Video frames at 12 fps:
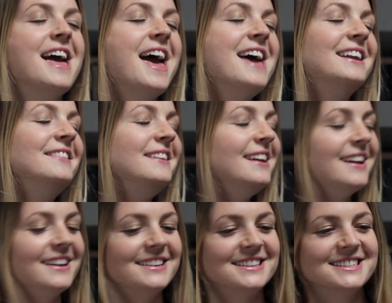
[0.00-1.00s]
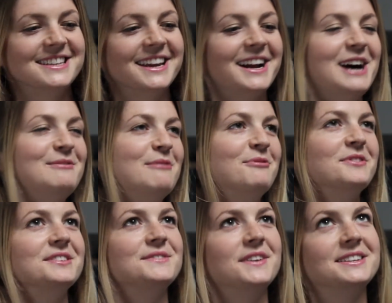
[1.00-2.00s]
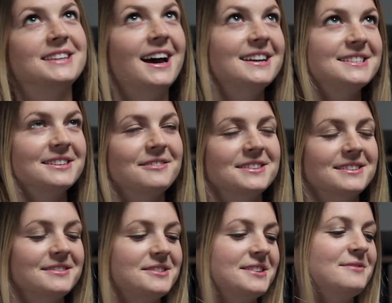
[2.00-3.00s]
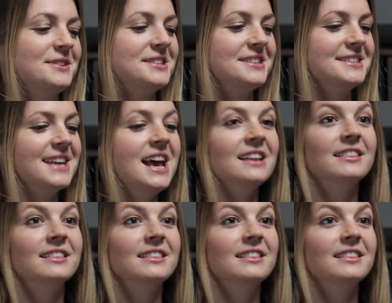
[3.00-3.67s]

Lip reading: And in the end, they come up with this fantastic resolution, which is,